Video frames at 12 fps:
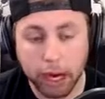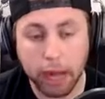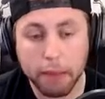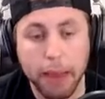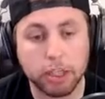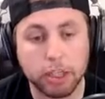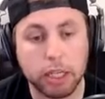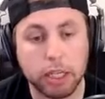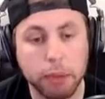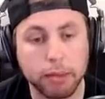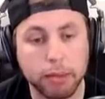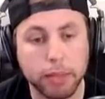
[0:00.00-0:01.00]
and I imagine he
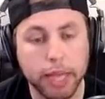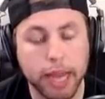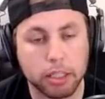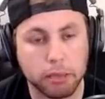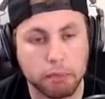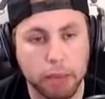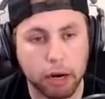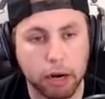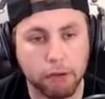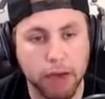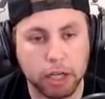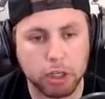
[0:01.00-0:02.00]
probably had some
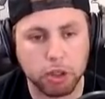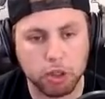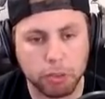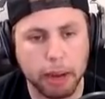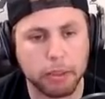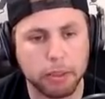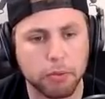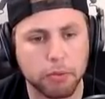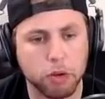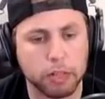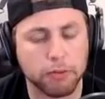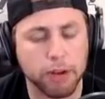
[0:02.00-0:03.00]
microfractures or maybe some
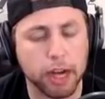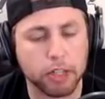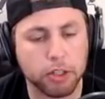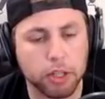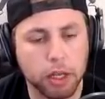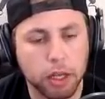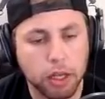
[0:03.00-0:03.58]
stress fractures